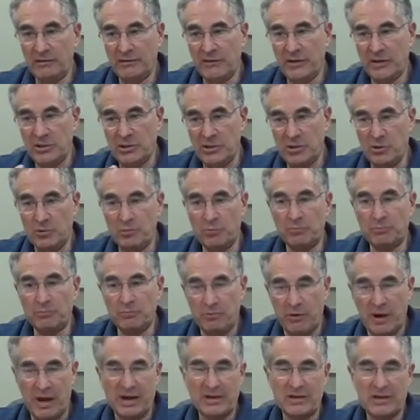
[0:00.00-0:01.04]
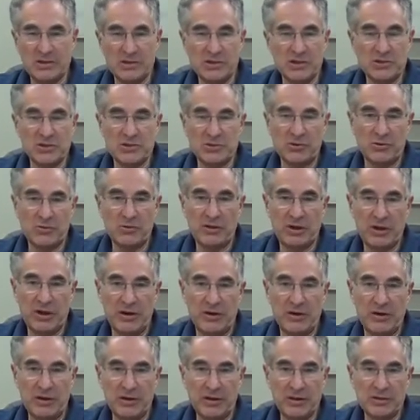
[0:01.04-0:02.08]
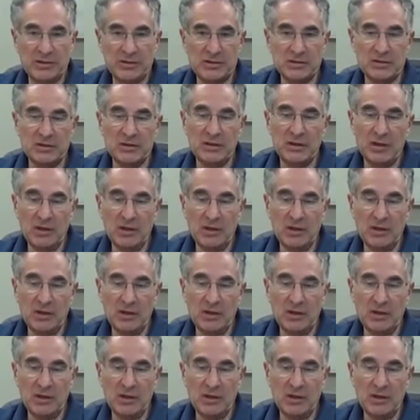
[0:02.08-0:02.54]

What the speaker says: that you practice in certain areas.